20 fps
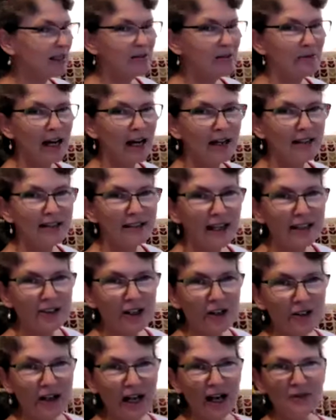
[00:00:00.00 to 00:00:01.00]
Right, I
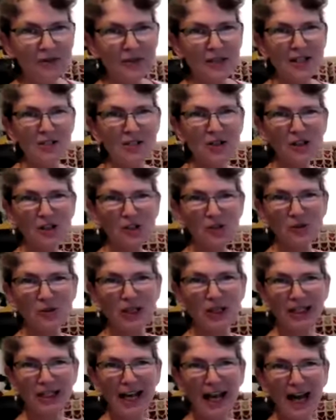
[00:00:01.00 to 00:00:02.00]
don't know how this is going to
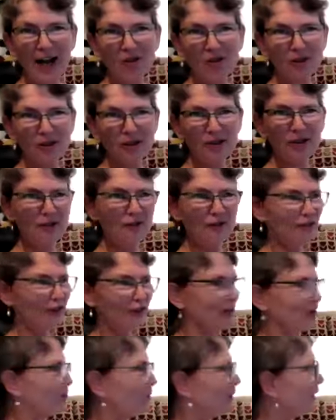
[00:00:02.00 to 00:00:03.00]
work out with the
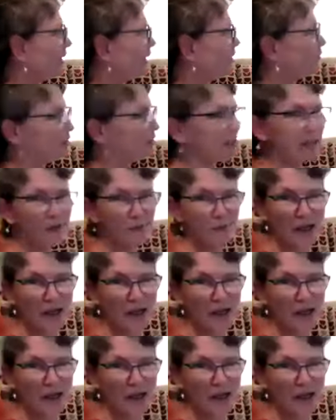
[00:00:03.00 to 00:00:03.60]
filming and everything,